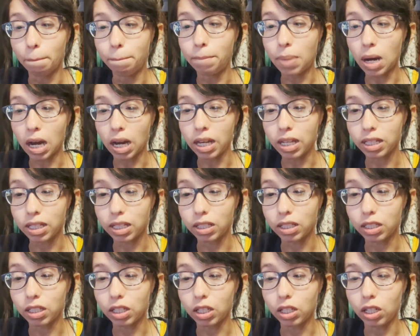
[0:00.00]
but
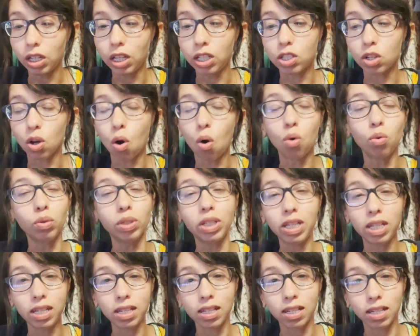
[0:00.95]
it's
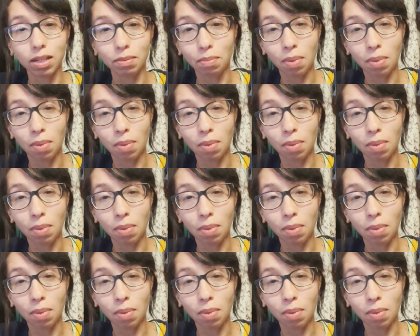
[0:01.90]
only